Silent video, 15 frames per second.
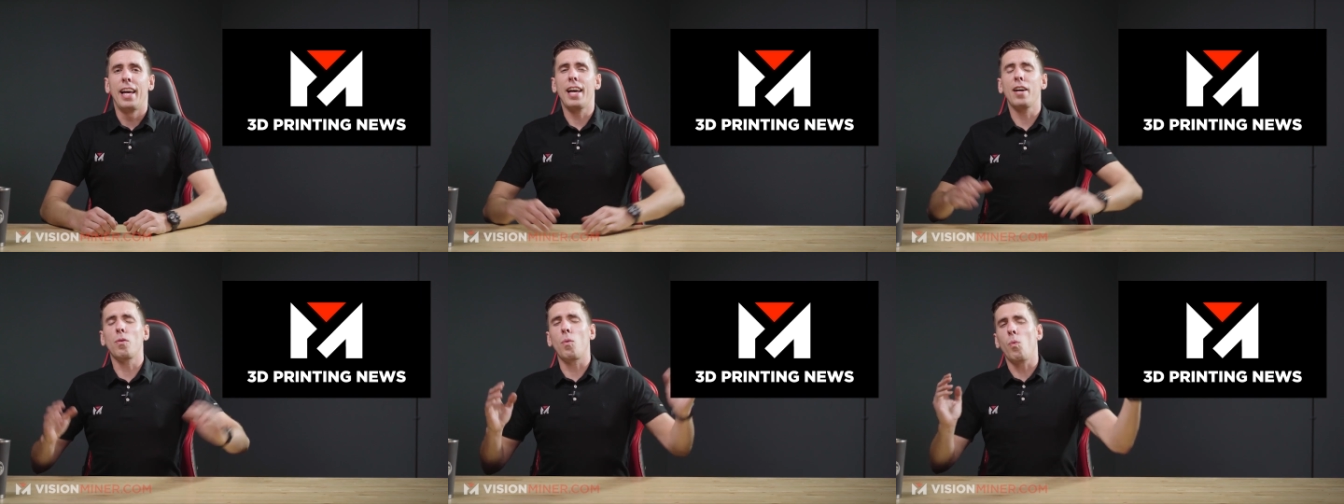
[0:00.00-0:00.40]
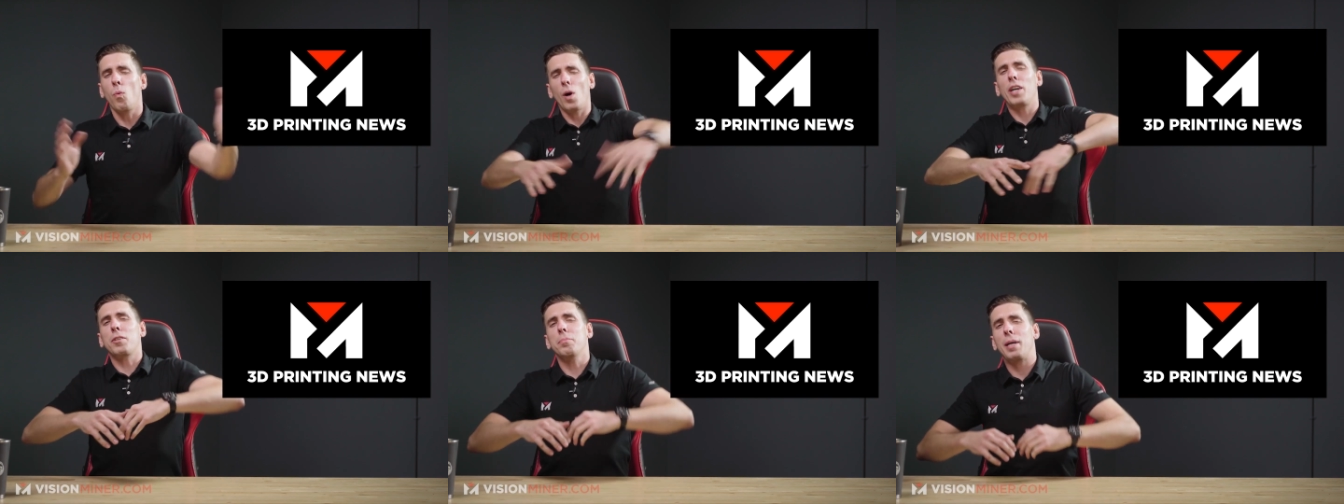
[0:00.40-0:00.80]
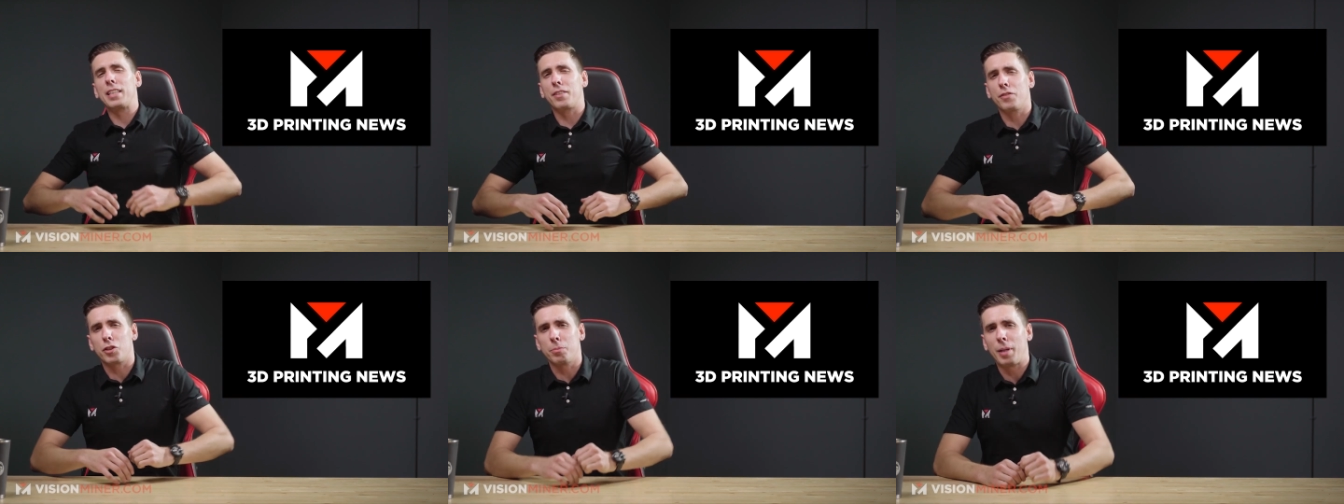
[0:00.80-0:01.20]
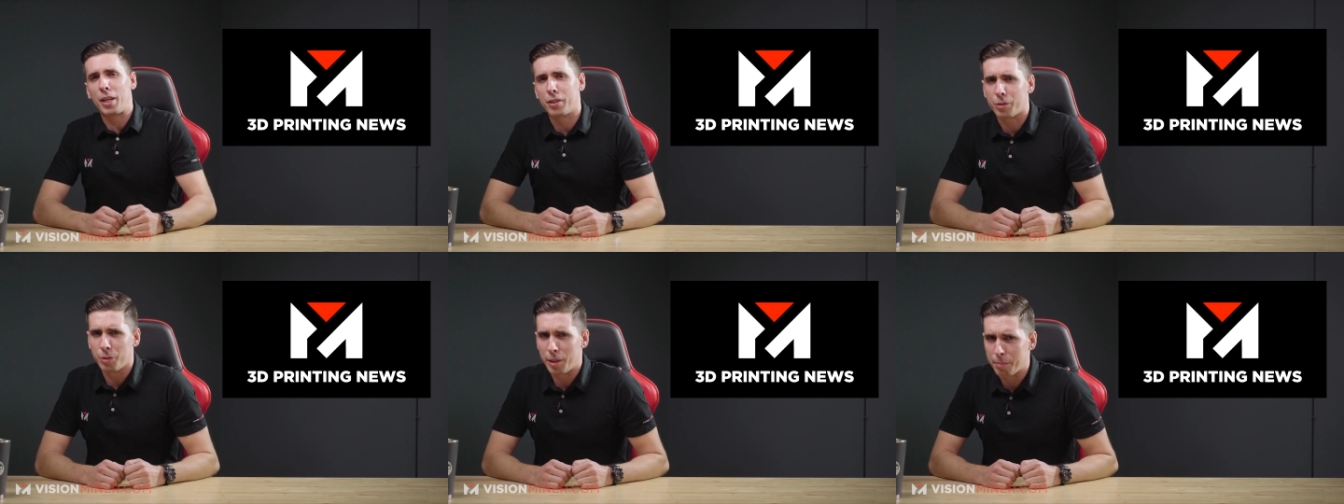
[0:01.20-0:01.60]
And welcome back to Vision
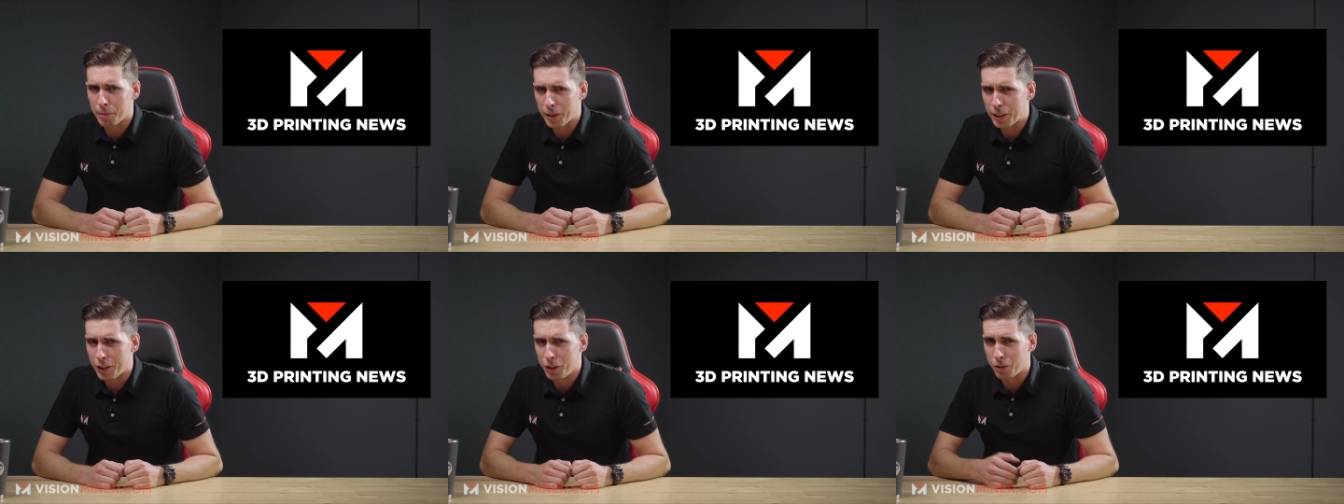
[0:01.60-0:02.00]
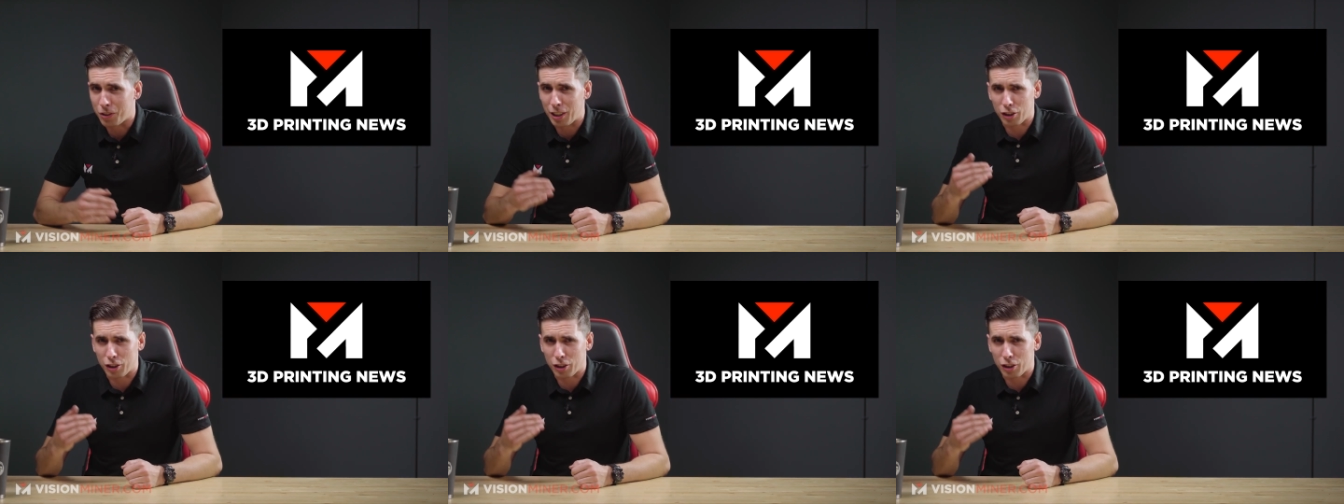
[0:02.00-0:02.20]
Miner three D Printing News.